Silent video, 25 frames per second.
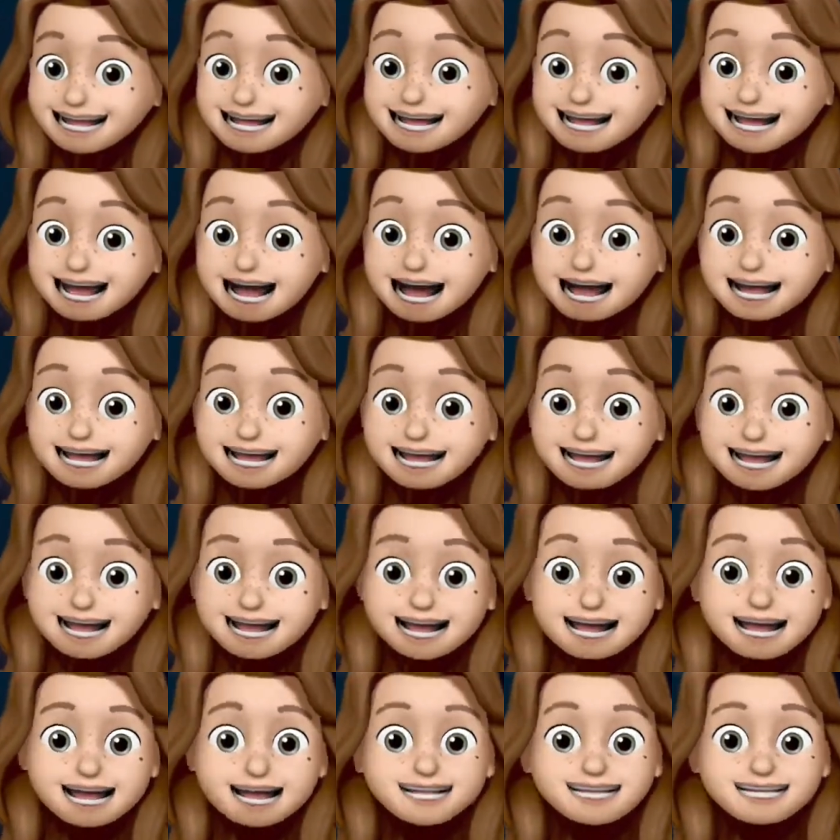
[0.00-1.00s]
then
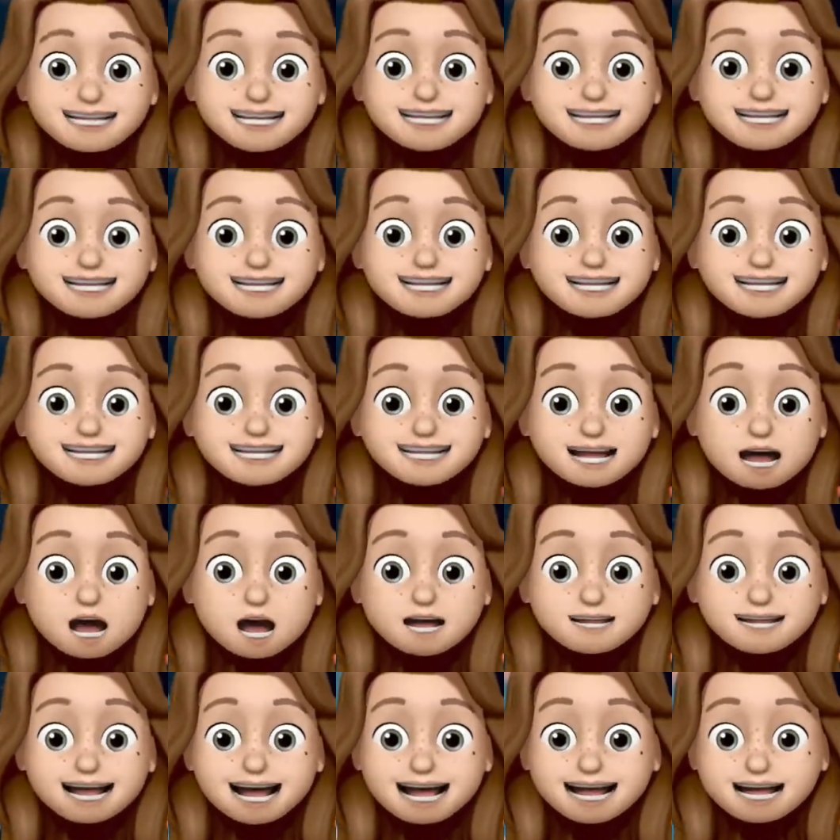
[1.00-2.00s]
he
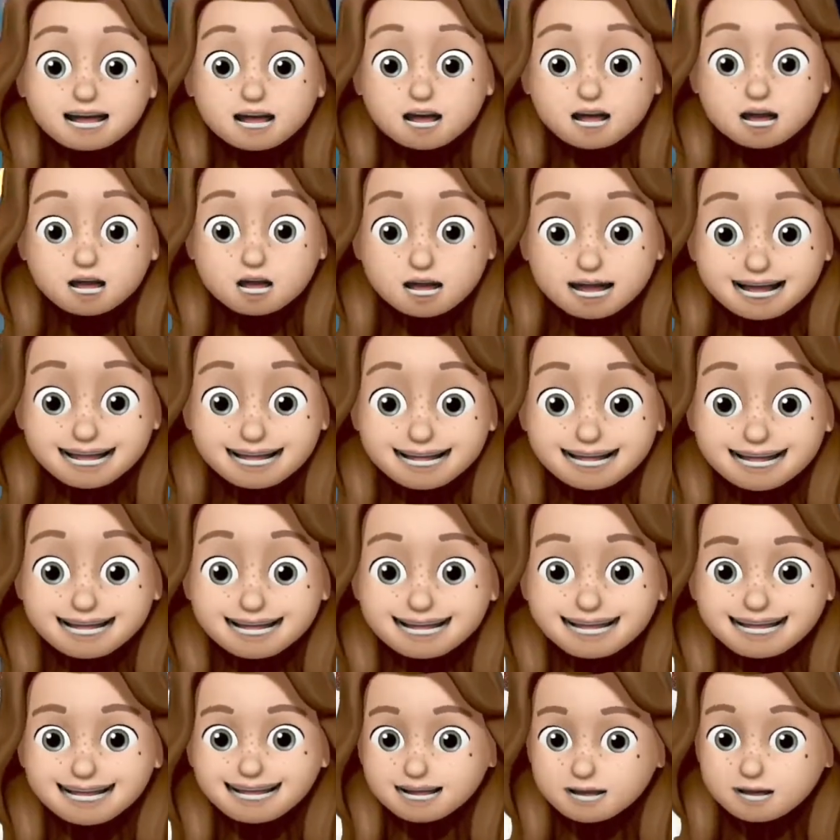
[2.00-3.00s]
saw that
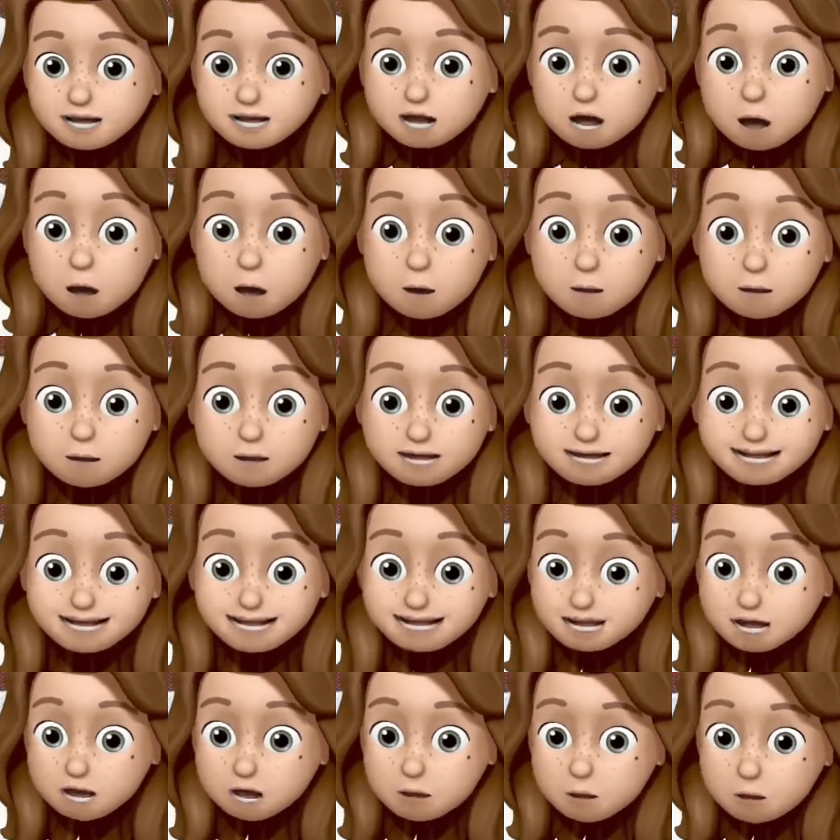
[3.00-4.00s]
Jesus could open the
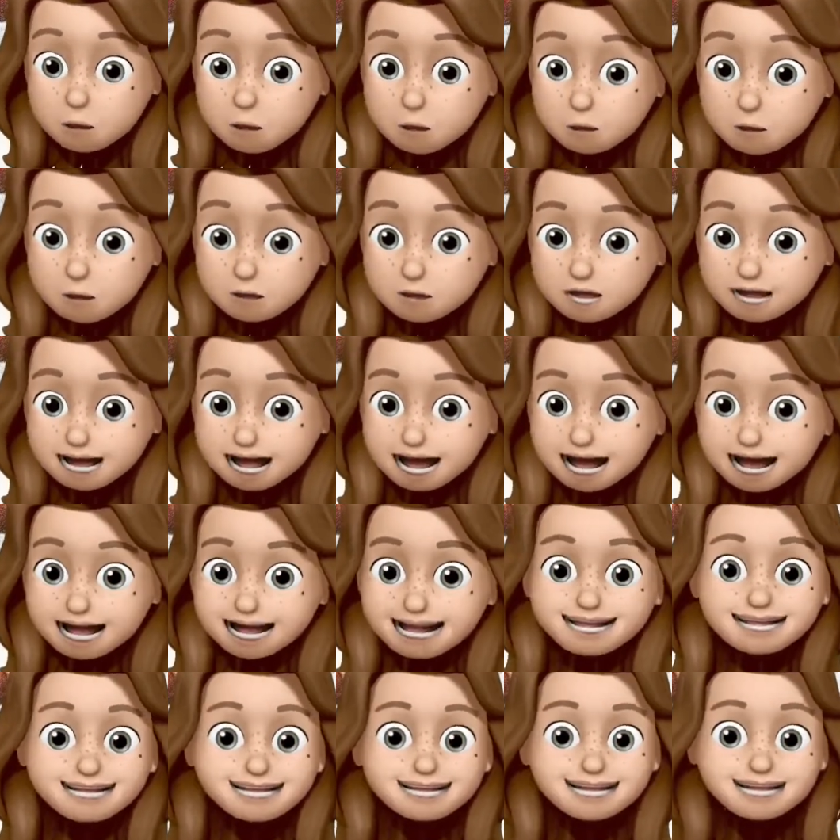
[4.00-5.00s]
scroll.
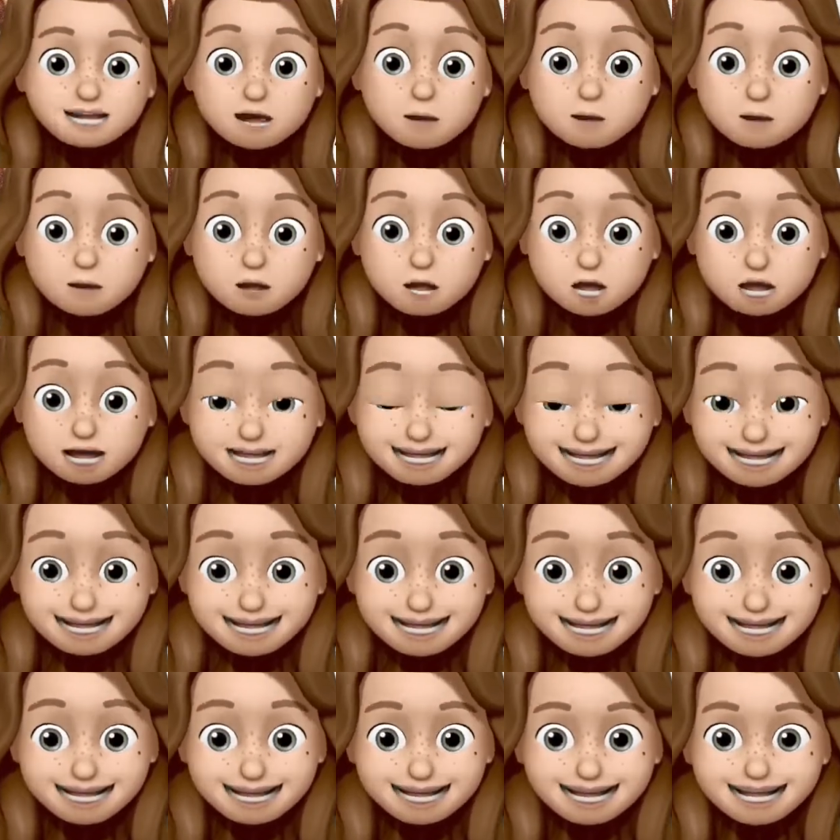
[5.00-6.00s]
So,
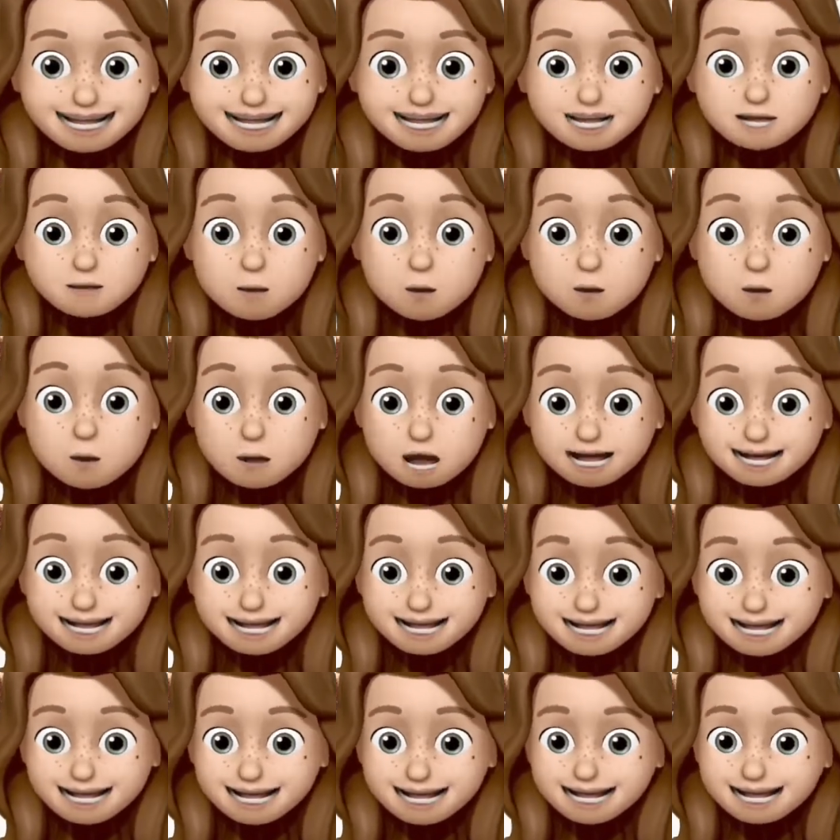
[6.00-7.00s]
Jesus is the
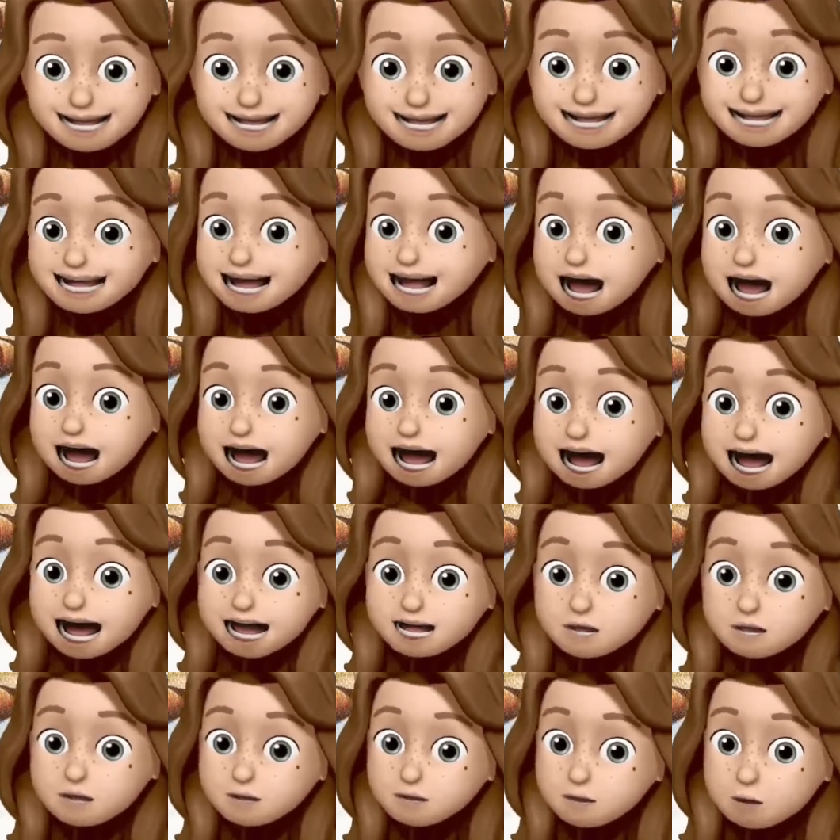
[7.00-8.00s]
one that can
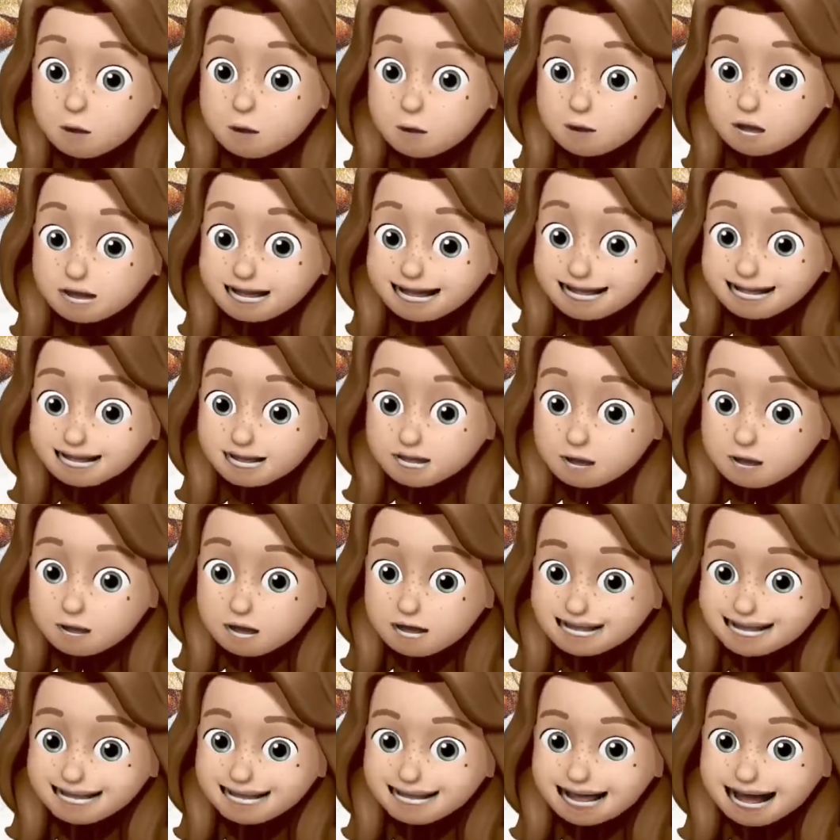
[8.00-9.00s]
unfold
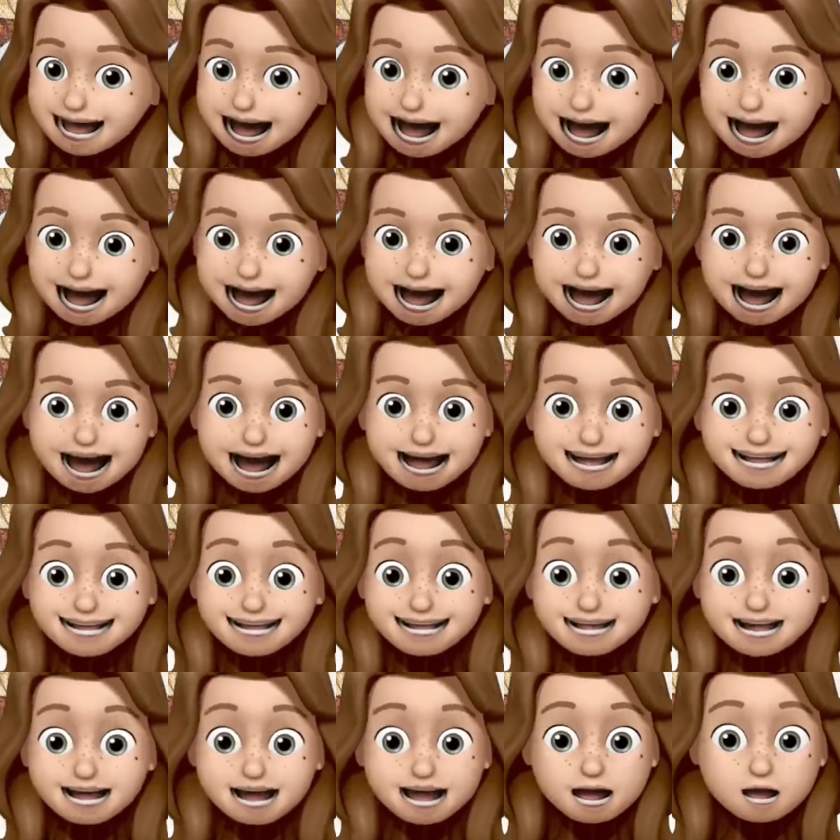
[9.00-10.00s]
history
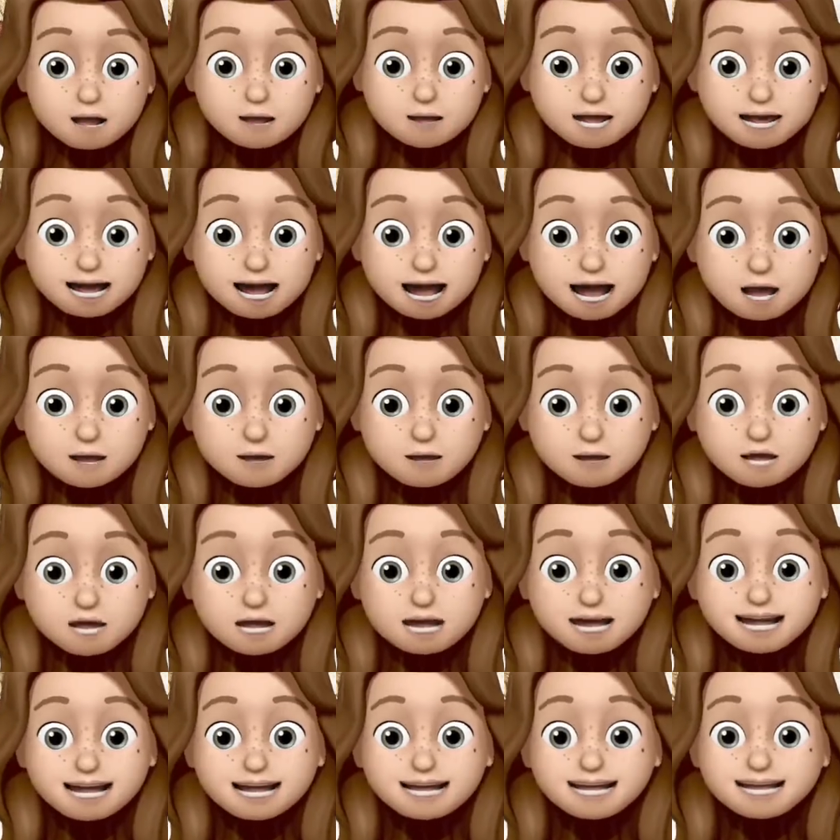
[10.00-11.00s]
and carry out
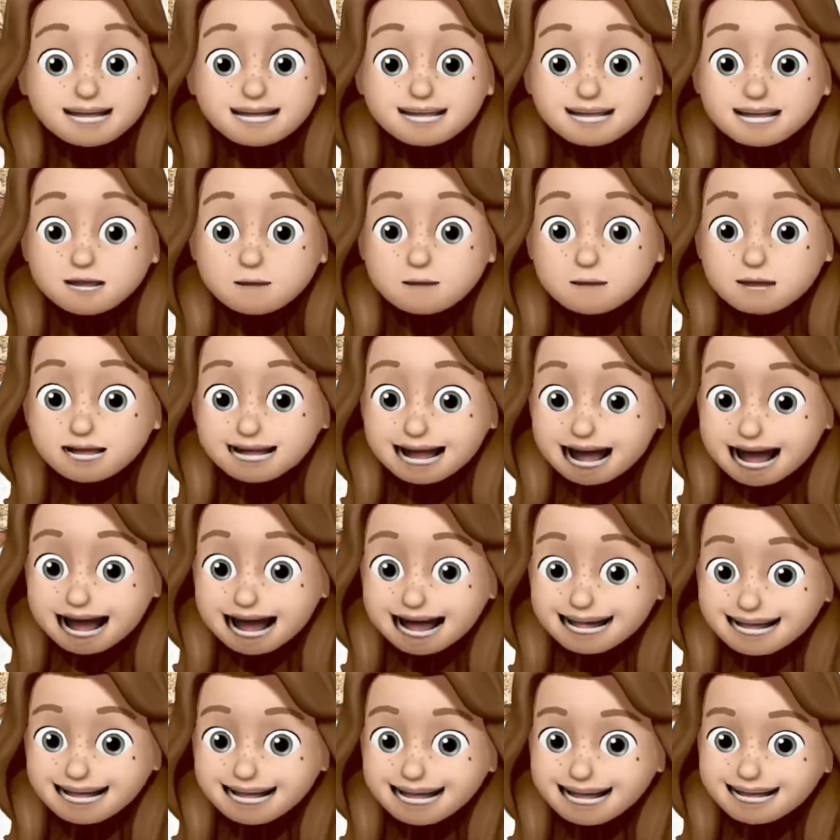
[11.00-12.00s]
his
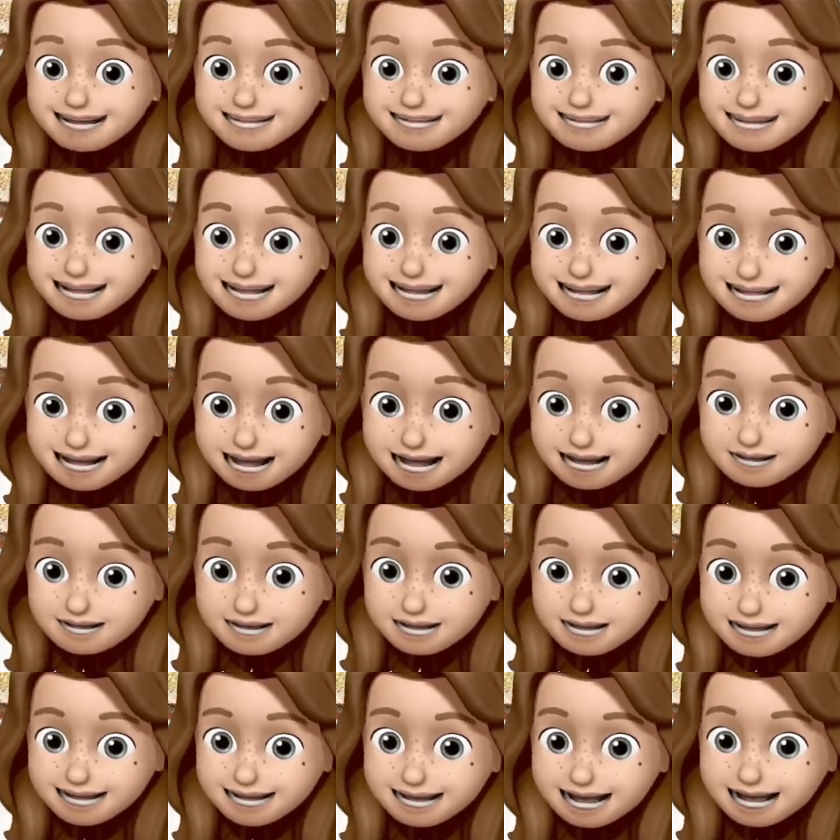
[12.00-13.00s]
plan of
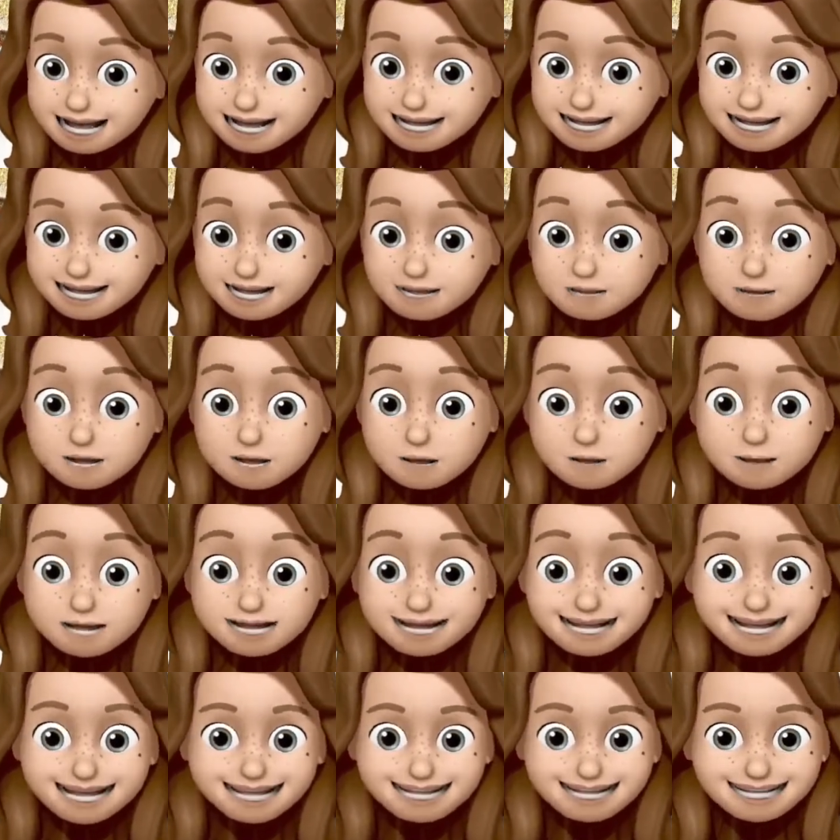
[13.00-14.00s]
saving us from
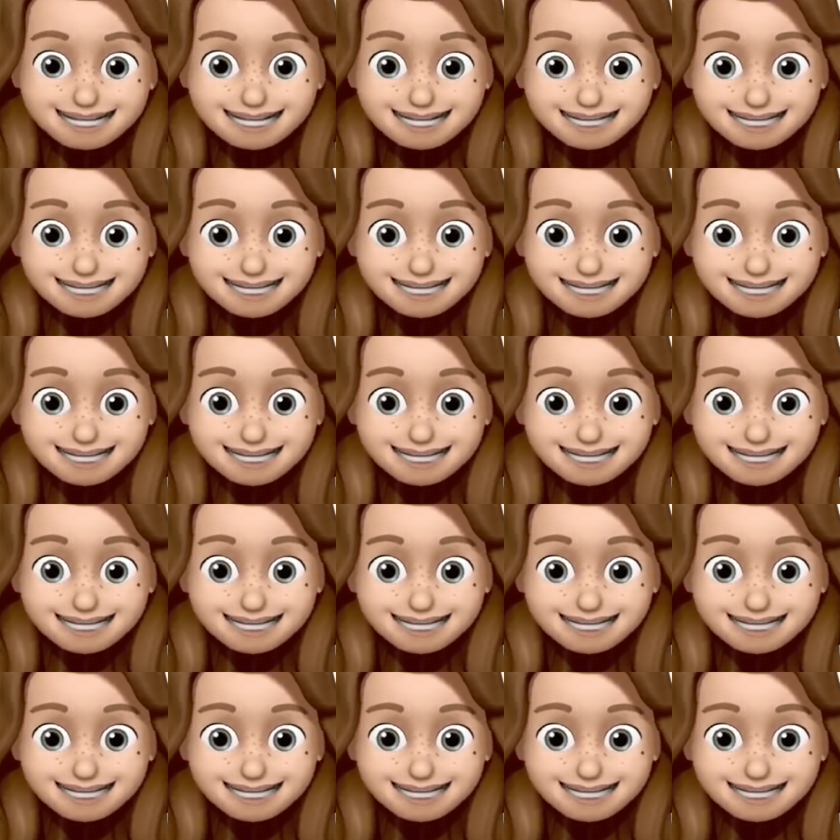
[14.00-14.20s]
sin.